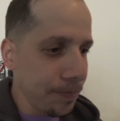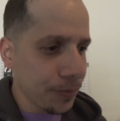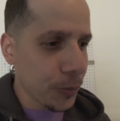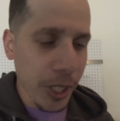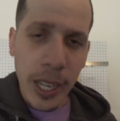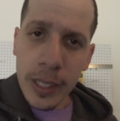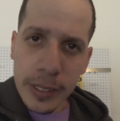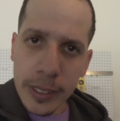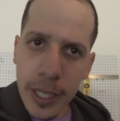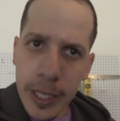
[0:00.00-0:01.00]
So yeah,
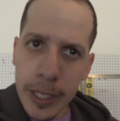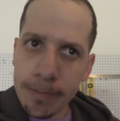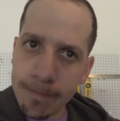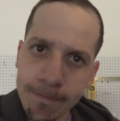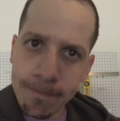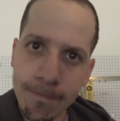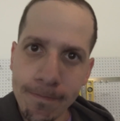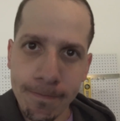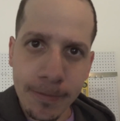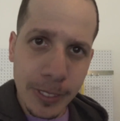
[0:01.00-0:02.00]
let's go.
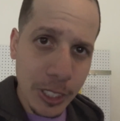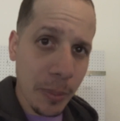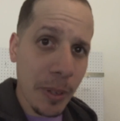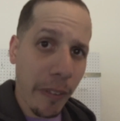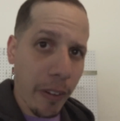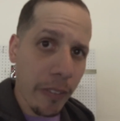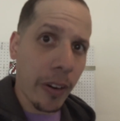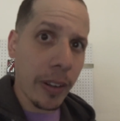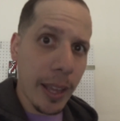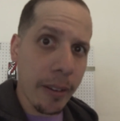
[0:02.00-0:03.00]
It's gonna be very,
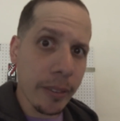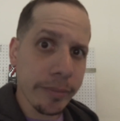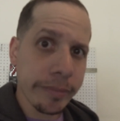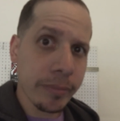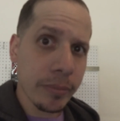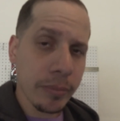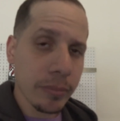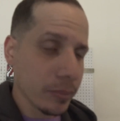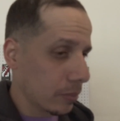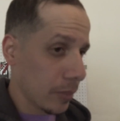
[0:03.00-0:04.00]
very loud.
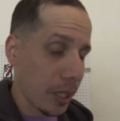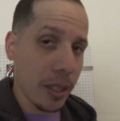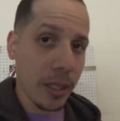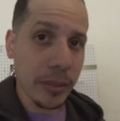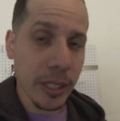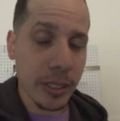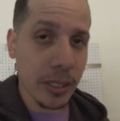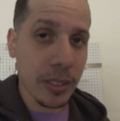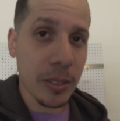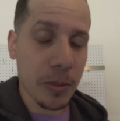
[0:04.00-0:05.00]
I don't know,
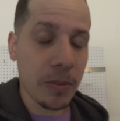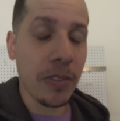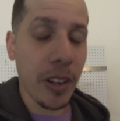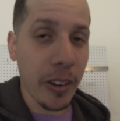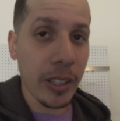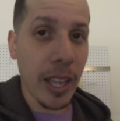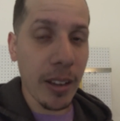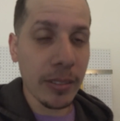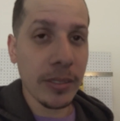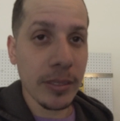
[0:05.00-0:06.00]
it's very
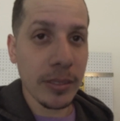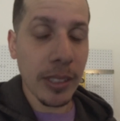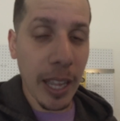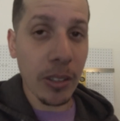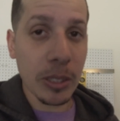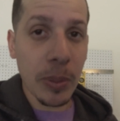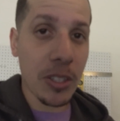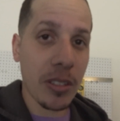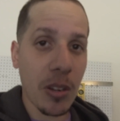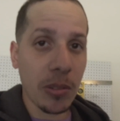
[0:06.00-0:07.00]
loud,
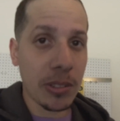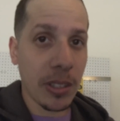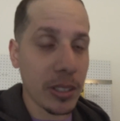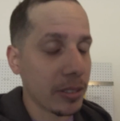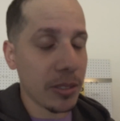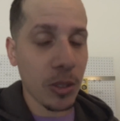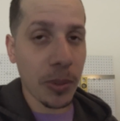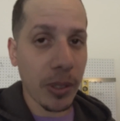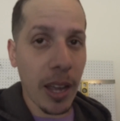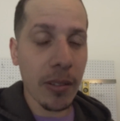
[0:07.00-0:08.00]
especially the cold start. It's super
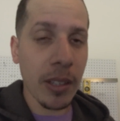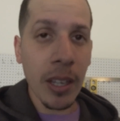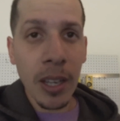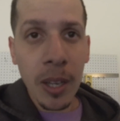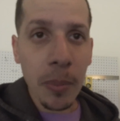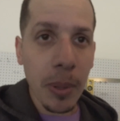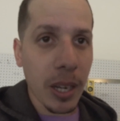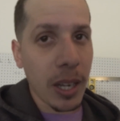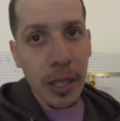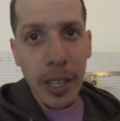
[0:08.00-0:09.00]
loud.
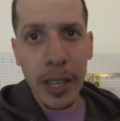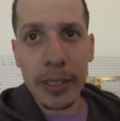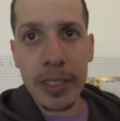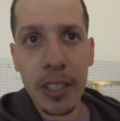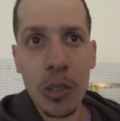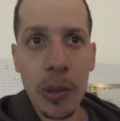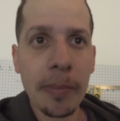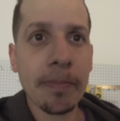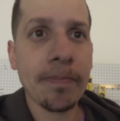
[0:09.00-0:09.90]
But yeah, let's get to it.